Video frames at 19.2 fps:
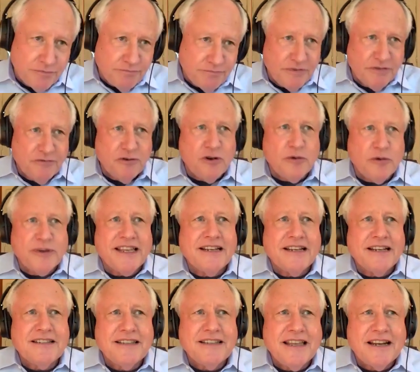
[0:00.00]
Before we get
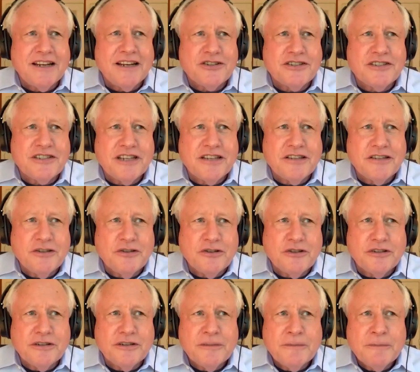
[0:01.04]
into that, I should say that you
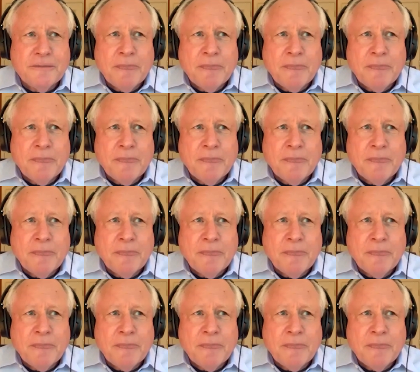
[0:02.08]
can